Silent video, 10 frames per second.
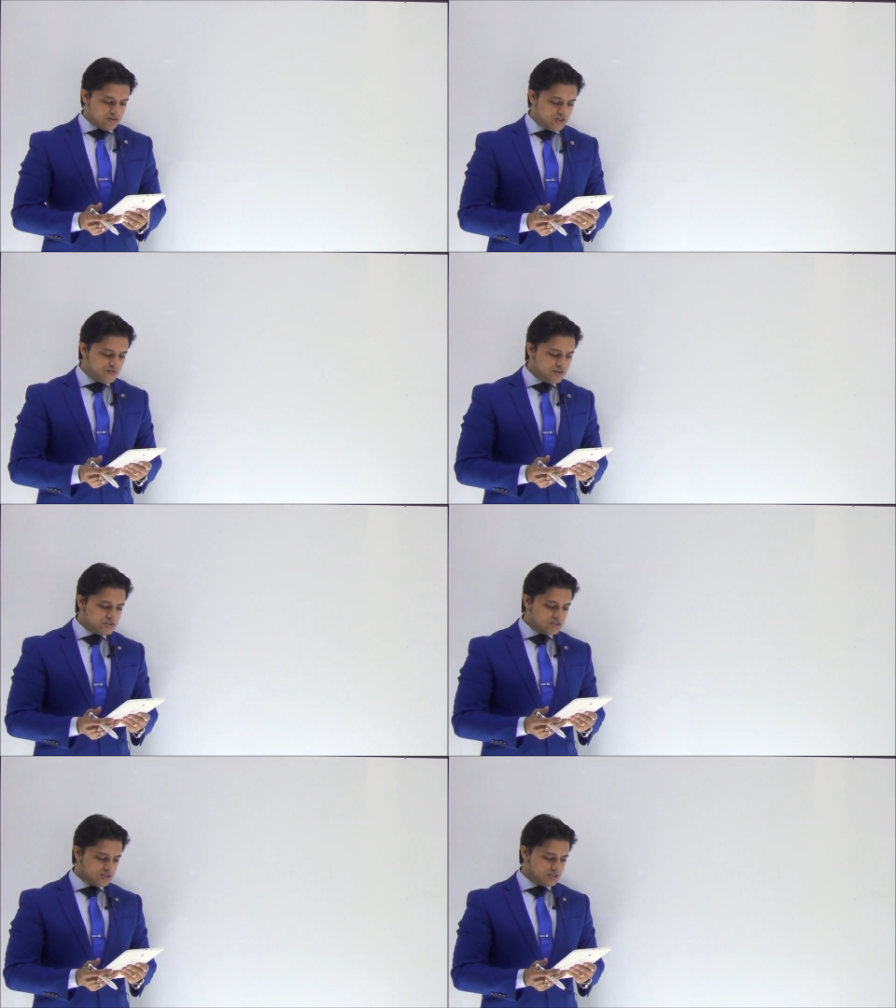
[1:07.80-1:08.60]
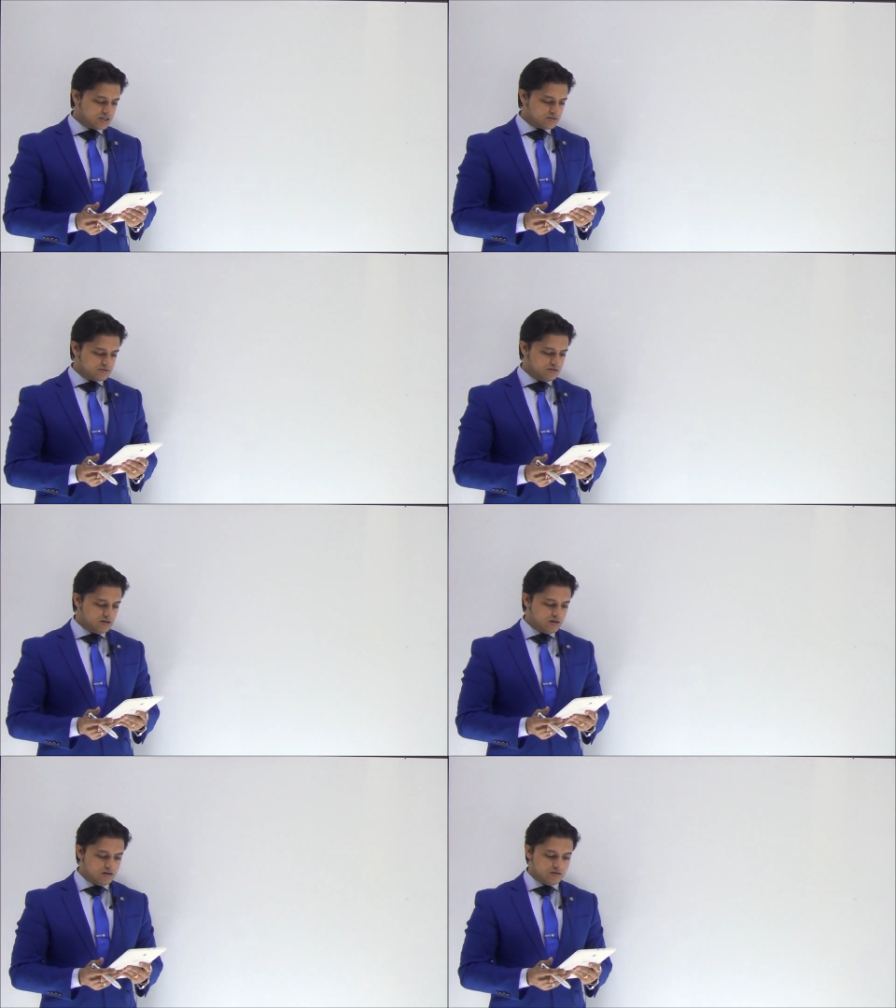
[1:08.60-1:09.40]
Differentiating
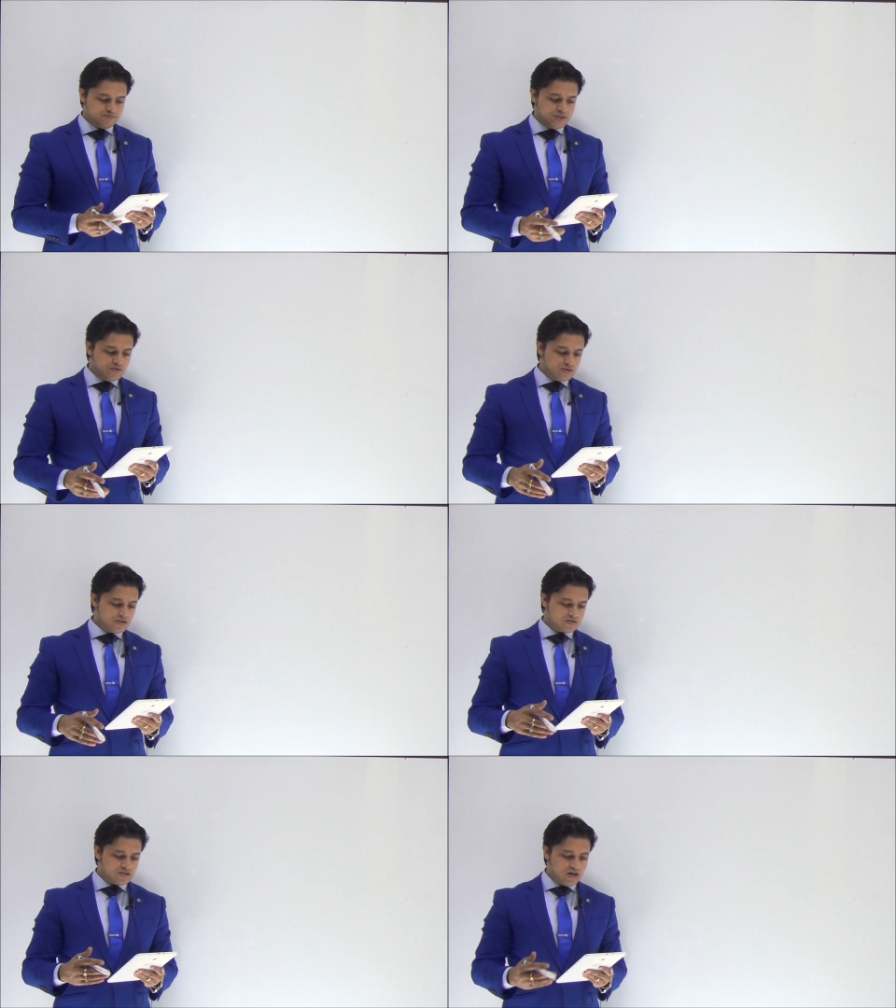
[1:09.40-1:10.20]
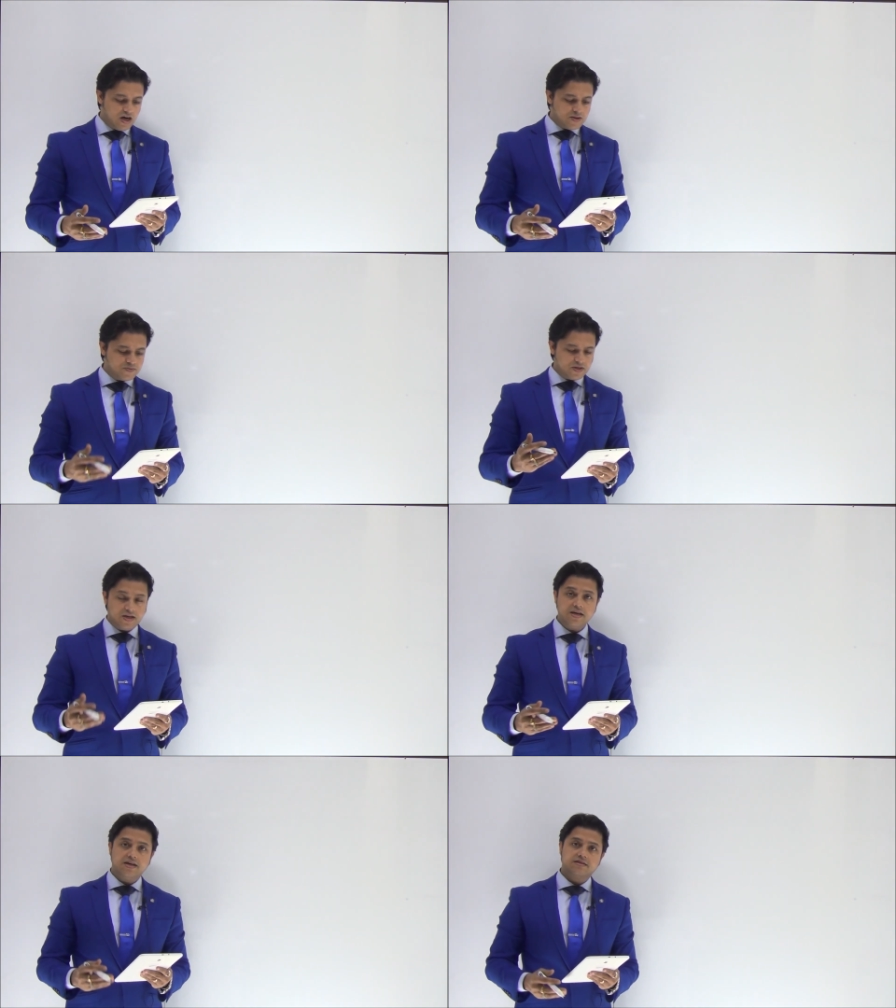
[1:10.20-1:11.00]
between the type
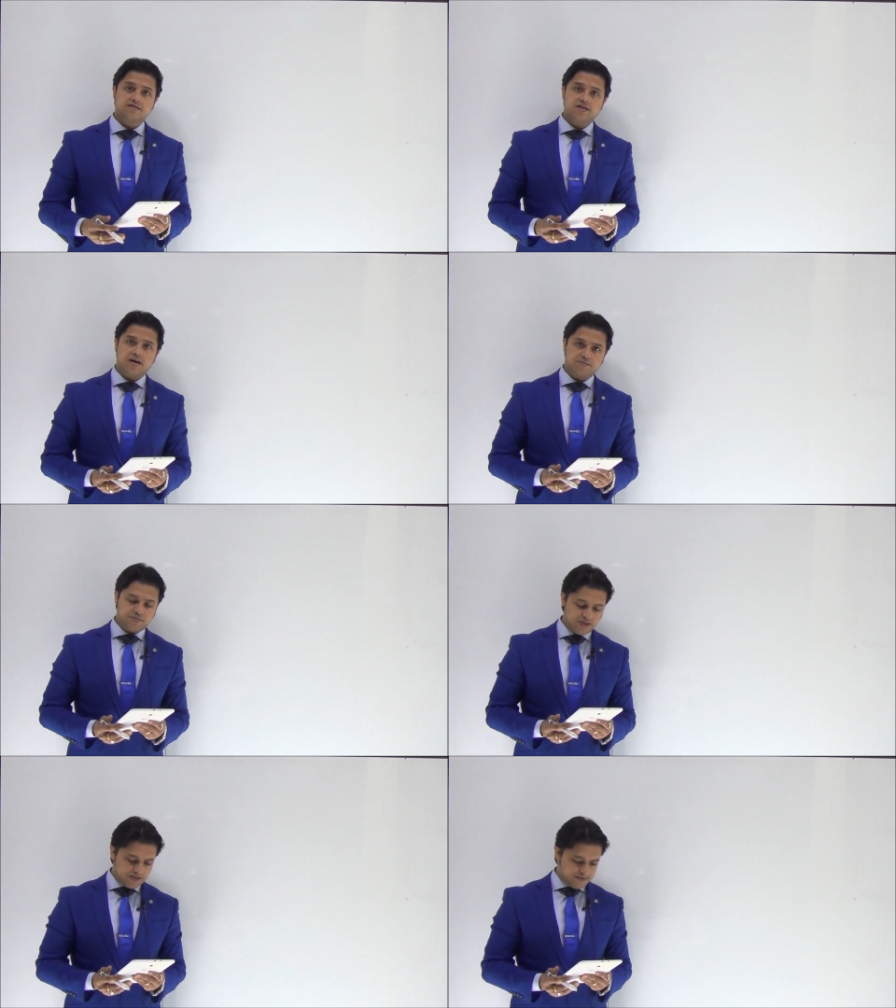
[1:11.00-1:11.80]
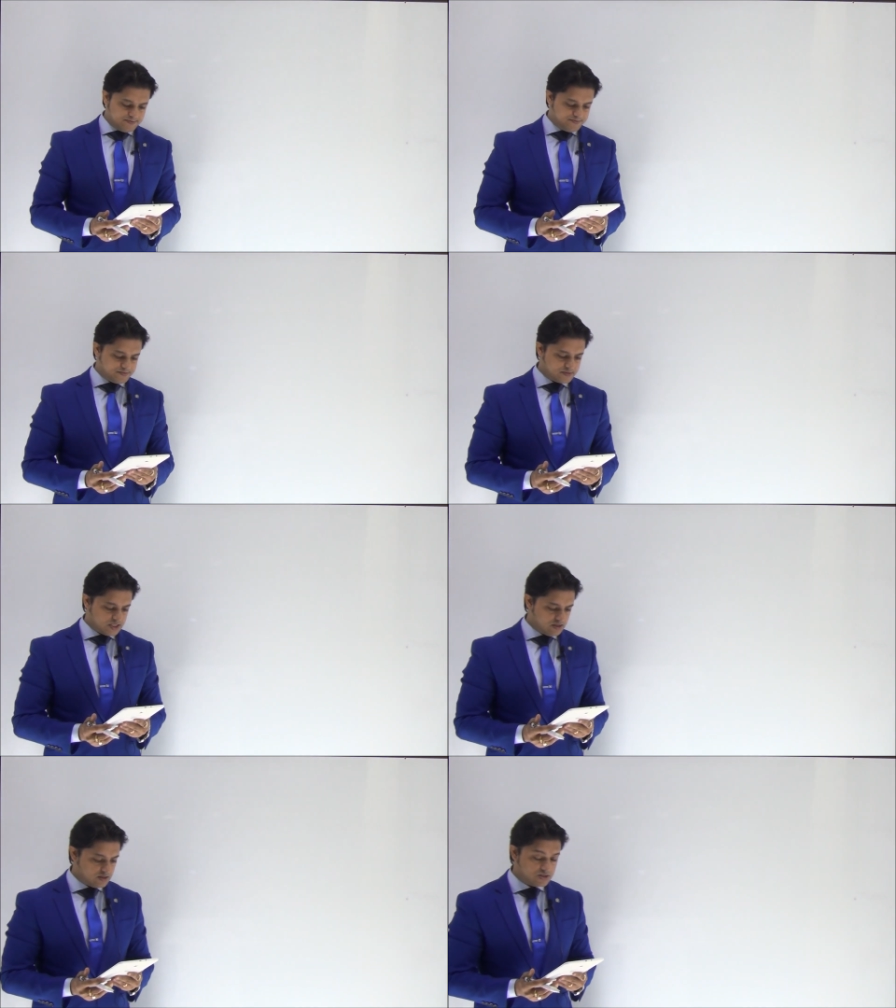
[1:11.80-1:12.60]
A and the type B,
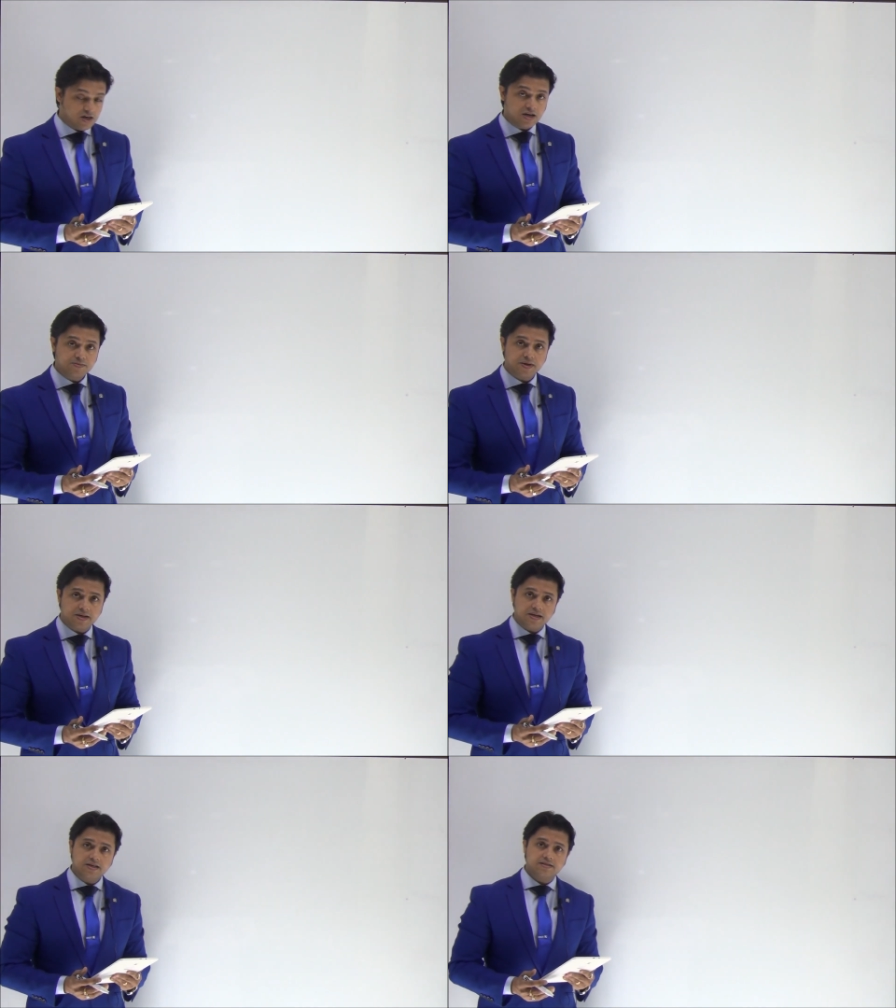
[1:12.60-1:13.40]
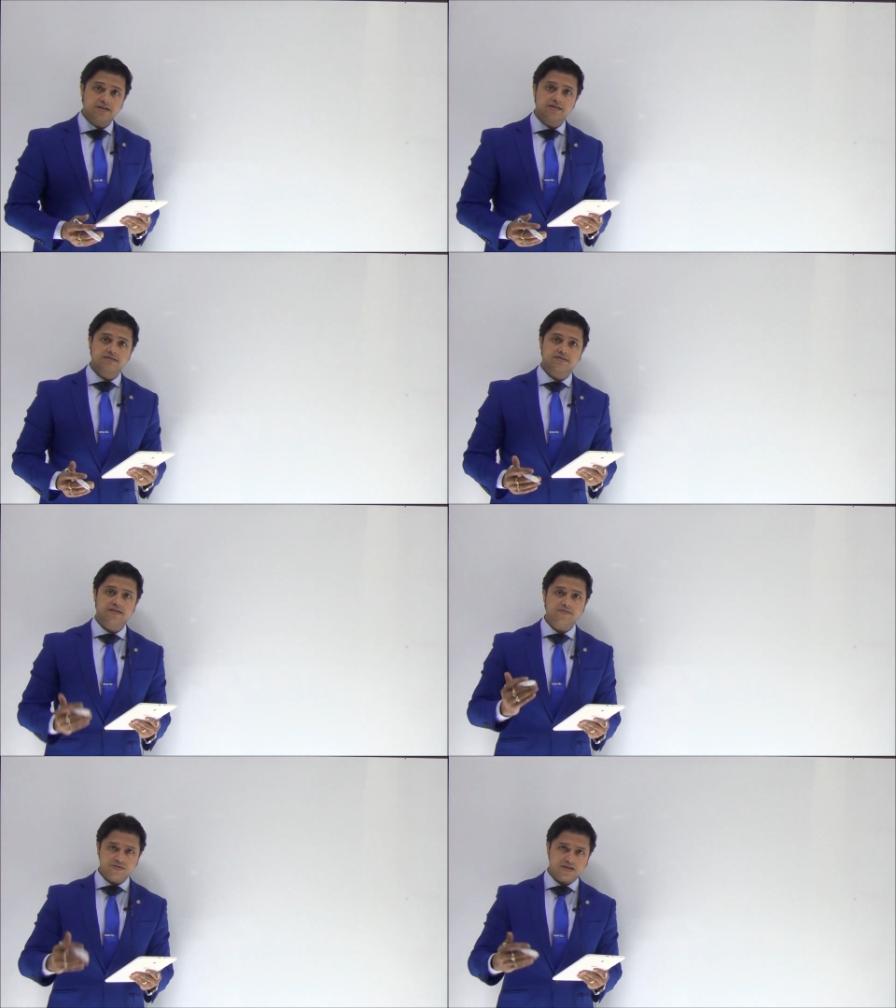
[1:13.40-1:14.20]
the type A, that is
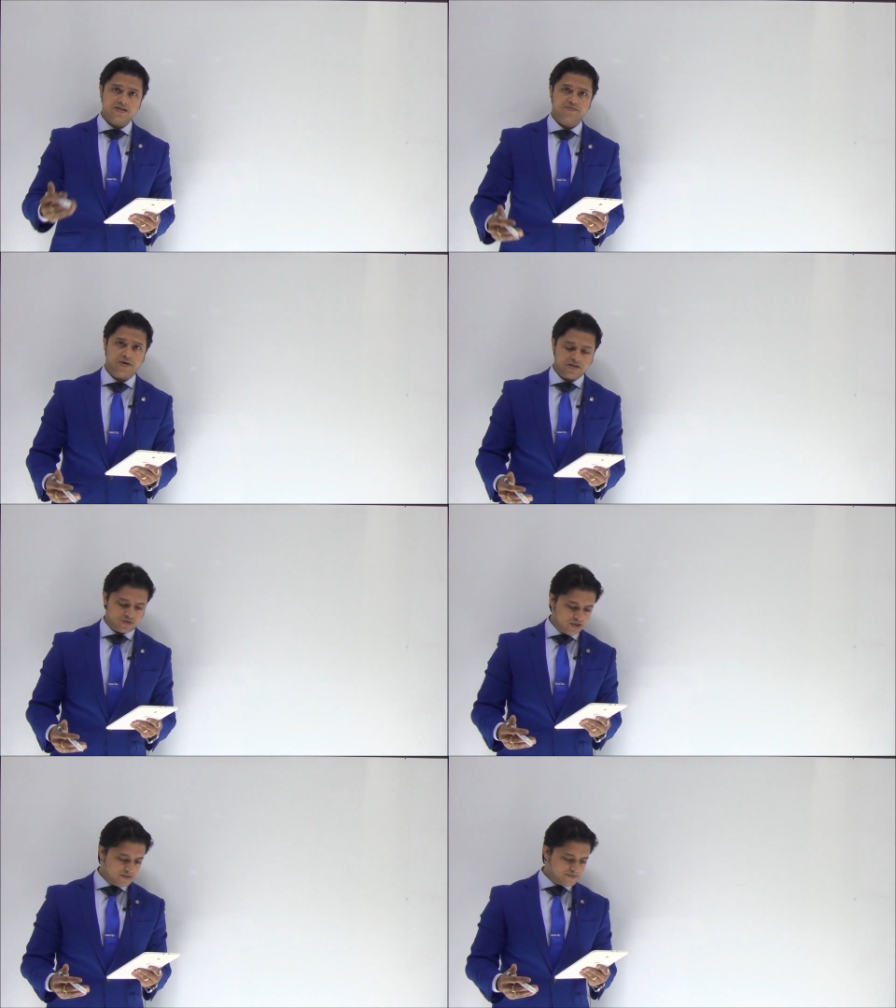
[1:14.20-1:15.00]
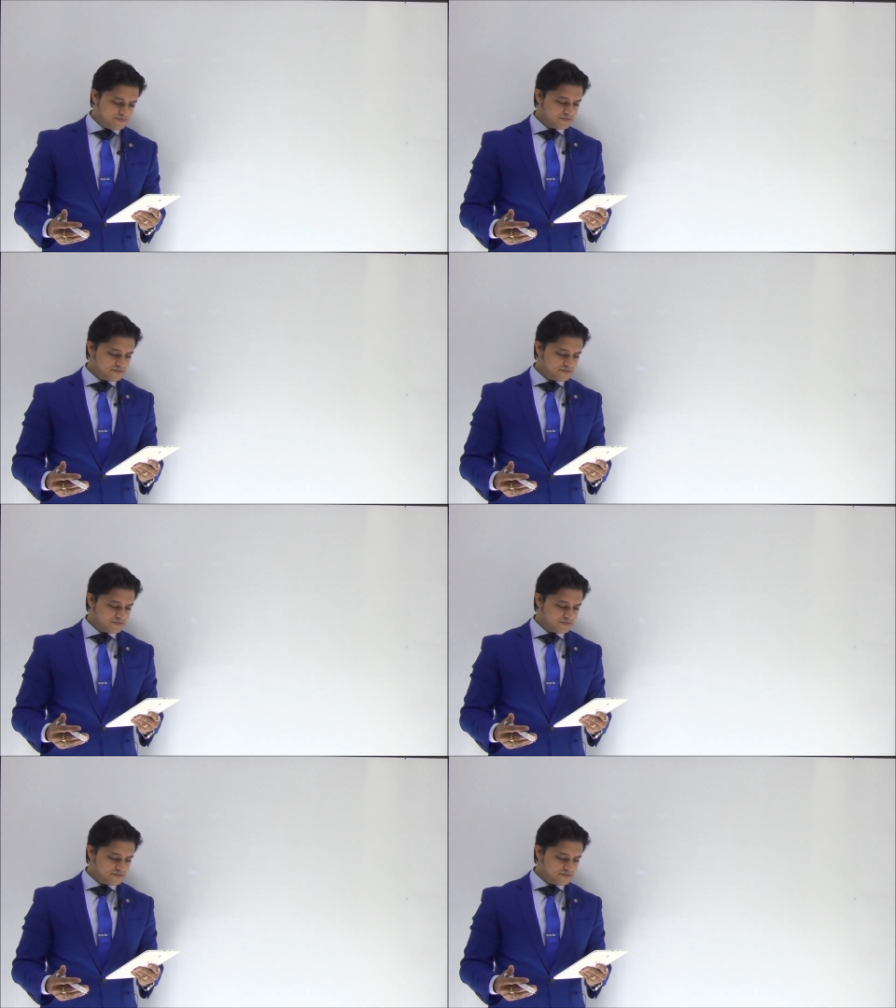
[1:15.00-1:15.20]
left-sided pathway,